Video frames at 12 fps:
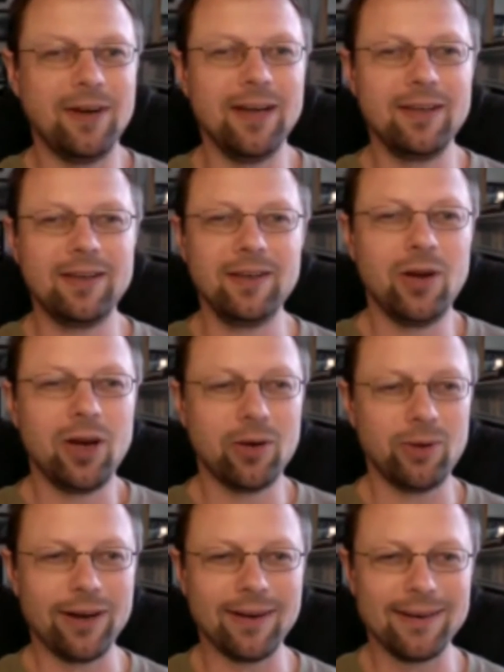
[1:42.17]
find a new
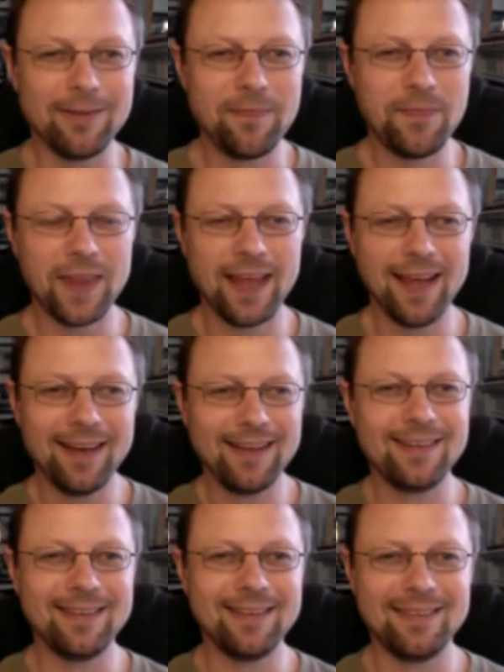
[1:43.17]
career
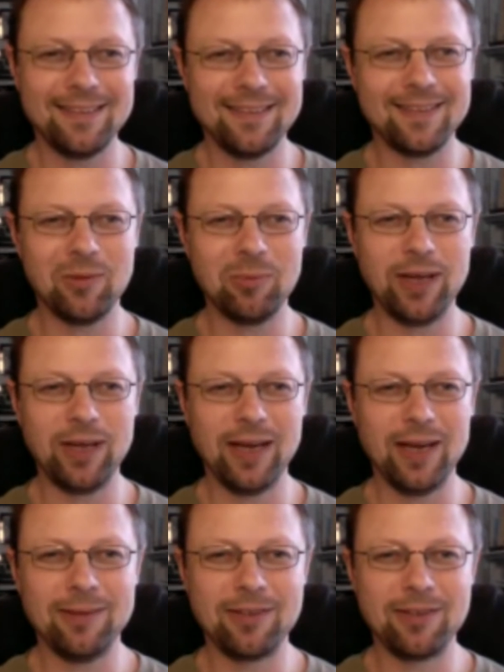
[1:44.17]
and
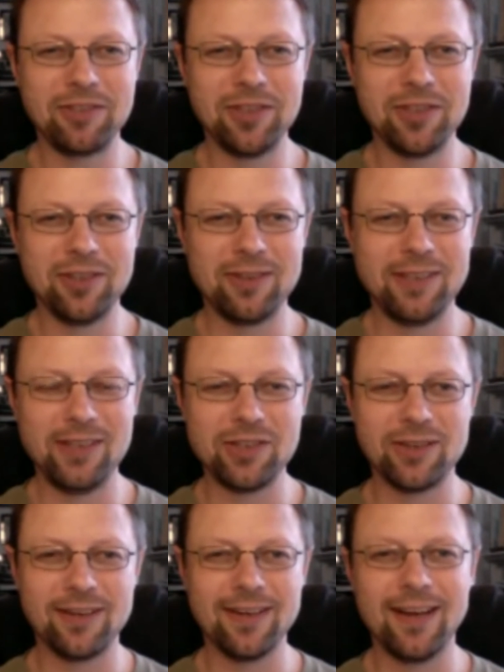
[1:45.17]
become a Qigong
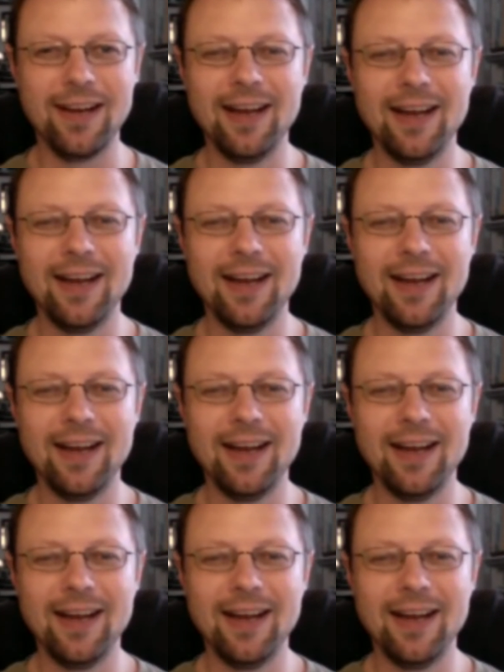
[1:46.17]
teacher.